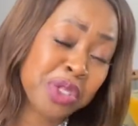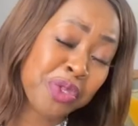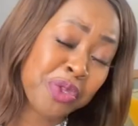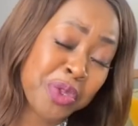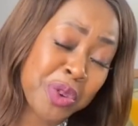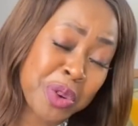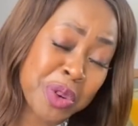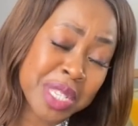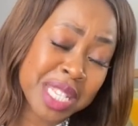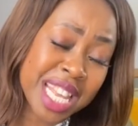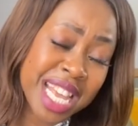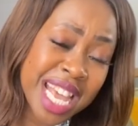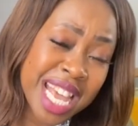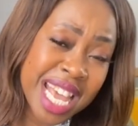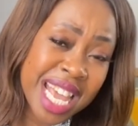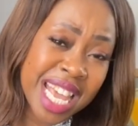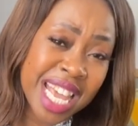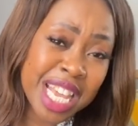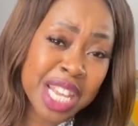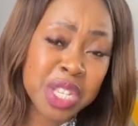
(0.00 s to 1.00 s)
of course,
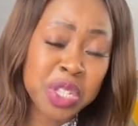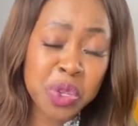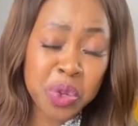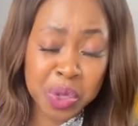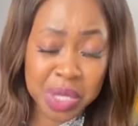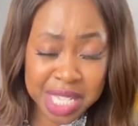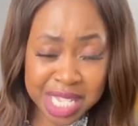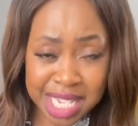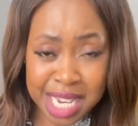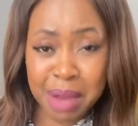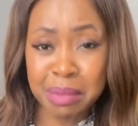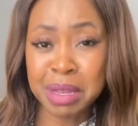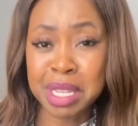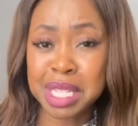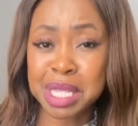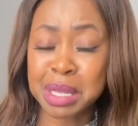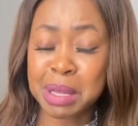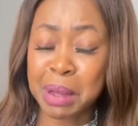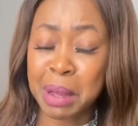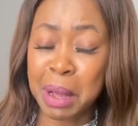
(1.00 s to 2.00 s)
is your
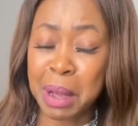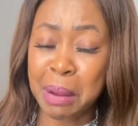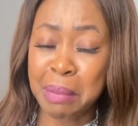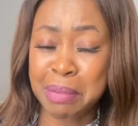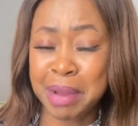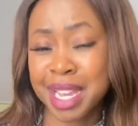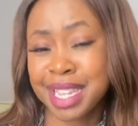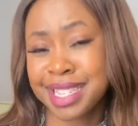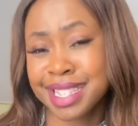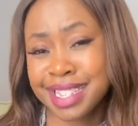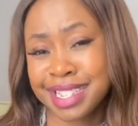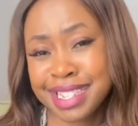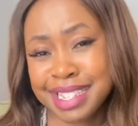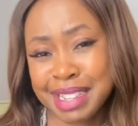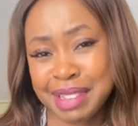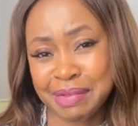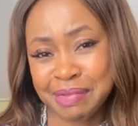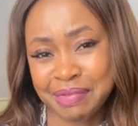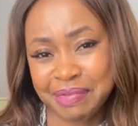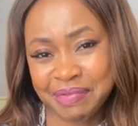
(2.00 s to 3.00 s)
stomach's
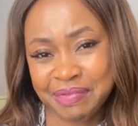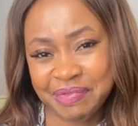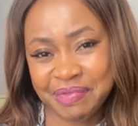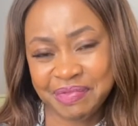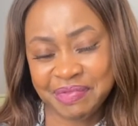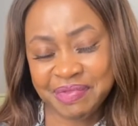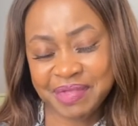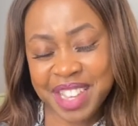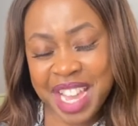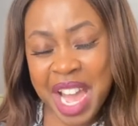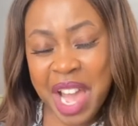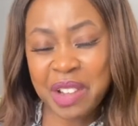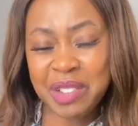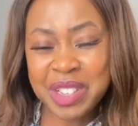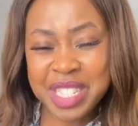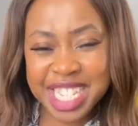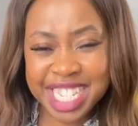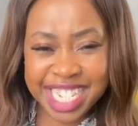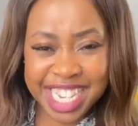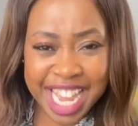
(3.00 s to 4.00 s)
capacity. I
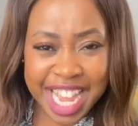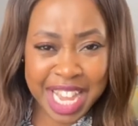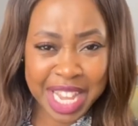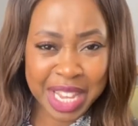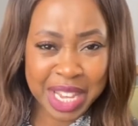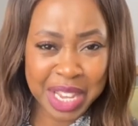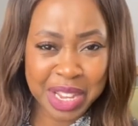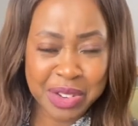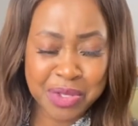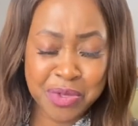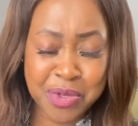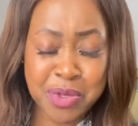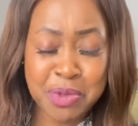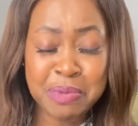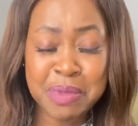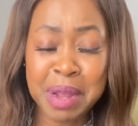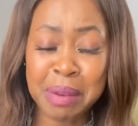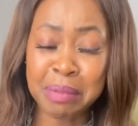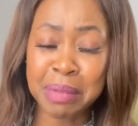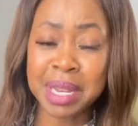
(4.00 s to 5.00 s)
was staying in
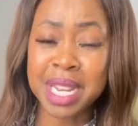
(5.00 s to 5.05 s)
room number